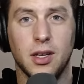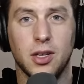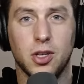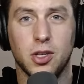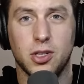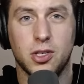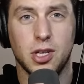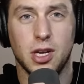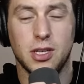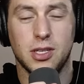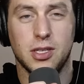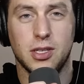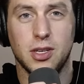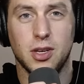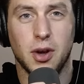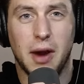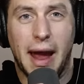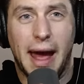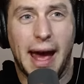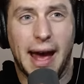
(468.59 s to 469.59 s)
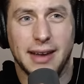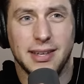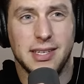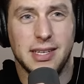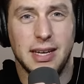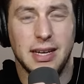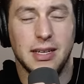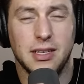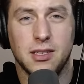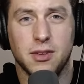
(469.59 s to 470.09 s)
you're just you're
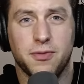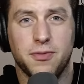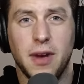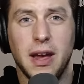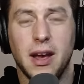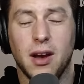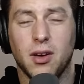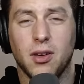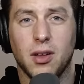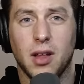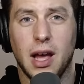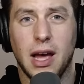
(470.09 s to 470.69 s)
asking to fail.